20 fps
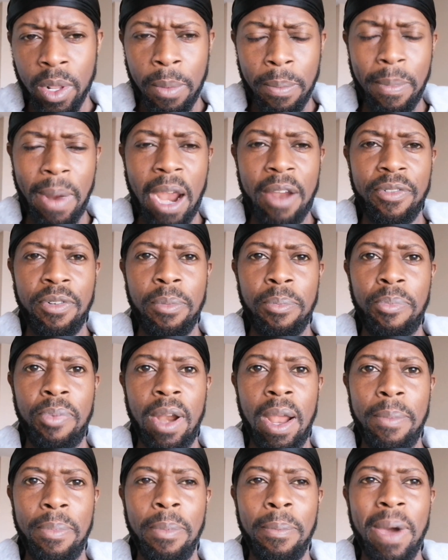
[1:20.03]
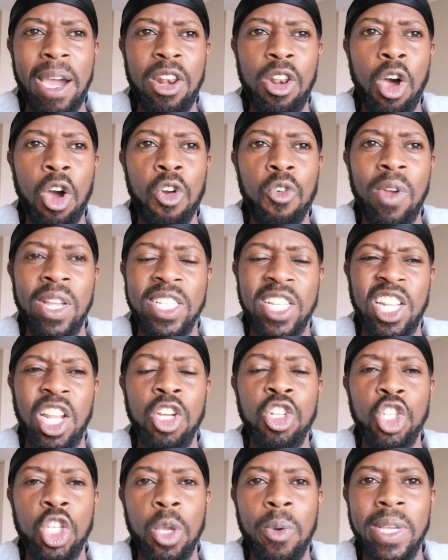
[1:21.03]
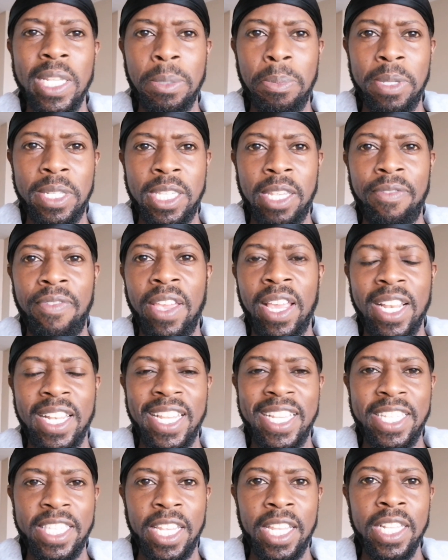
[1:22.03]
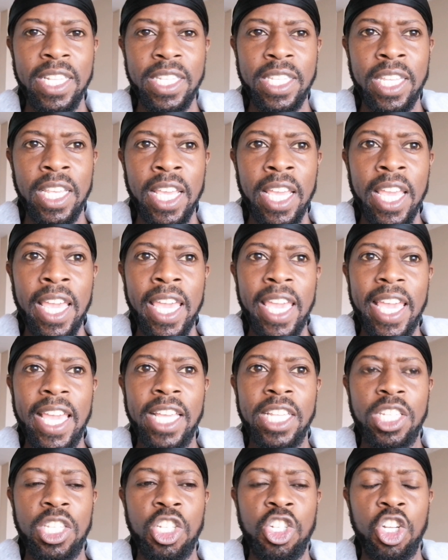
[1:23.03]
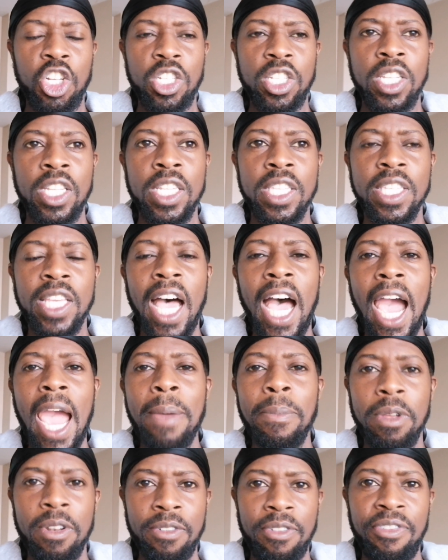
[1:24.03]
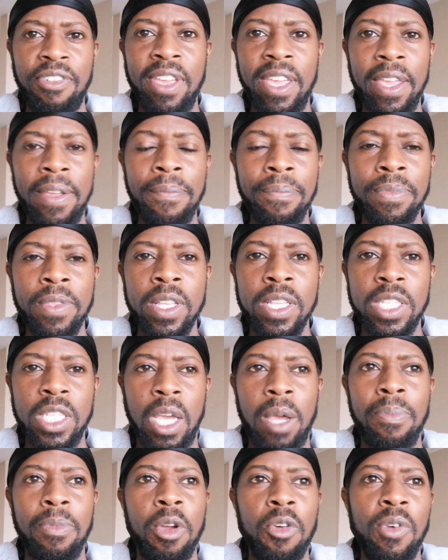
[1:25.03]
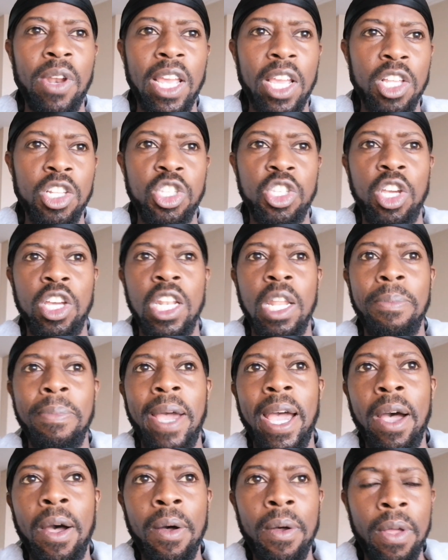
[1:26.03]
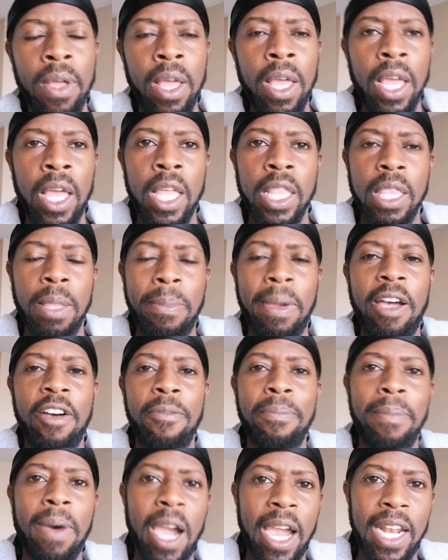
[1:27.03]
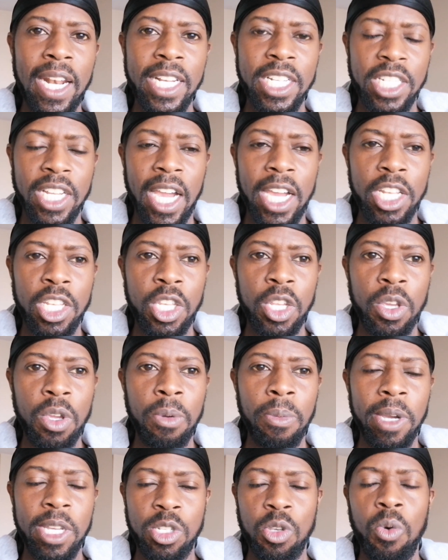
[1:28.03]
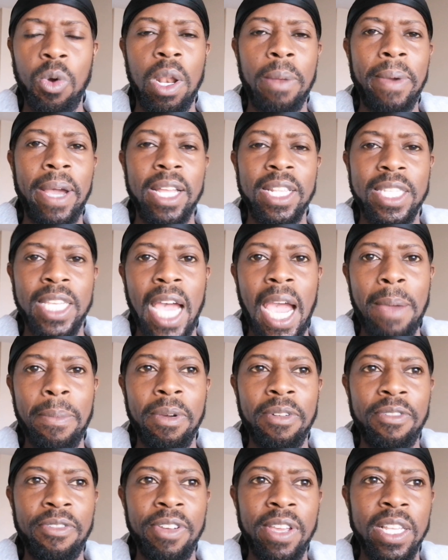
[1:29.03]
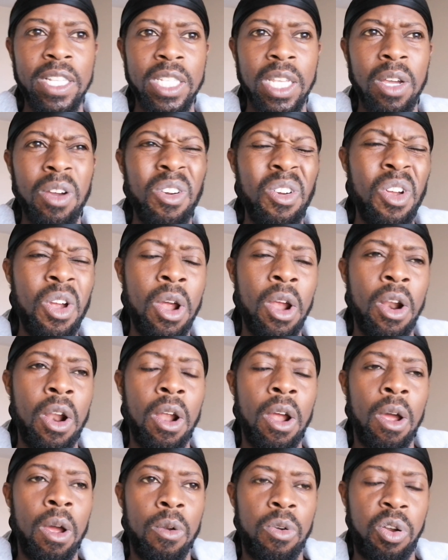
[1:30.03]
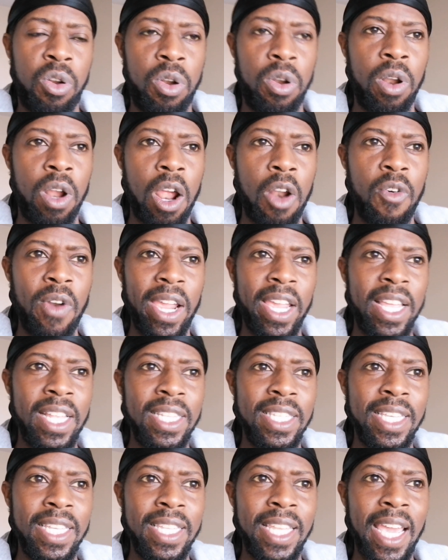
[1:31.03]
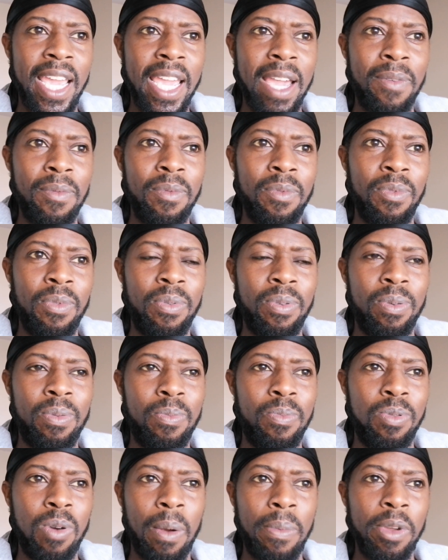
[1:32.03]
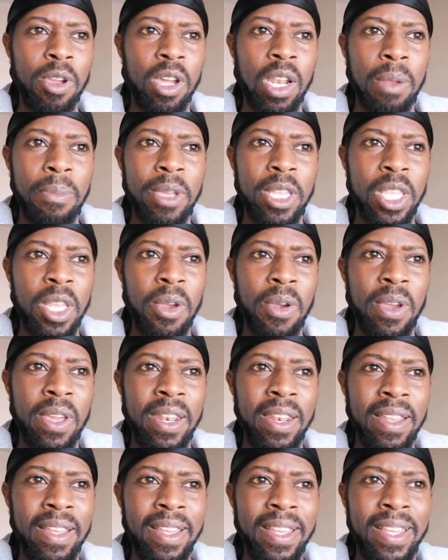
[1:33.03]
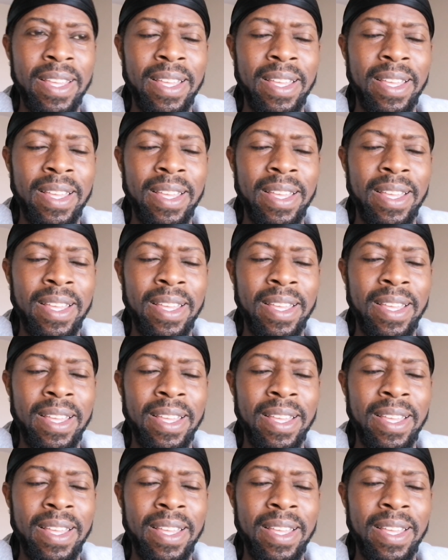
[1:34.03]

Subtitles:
marathon prep, my long runs, I don't do a specific distance. It's just time on feet. So I'm not really concerned about the amount of mileage that I do, but it's all about time on feet. So I reckon today I'm probably going to be doing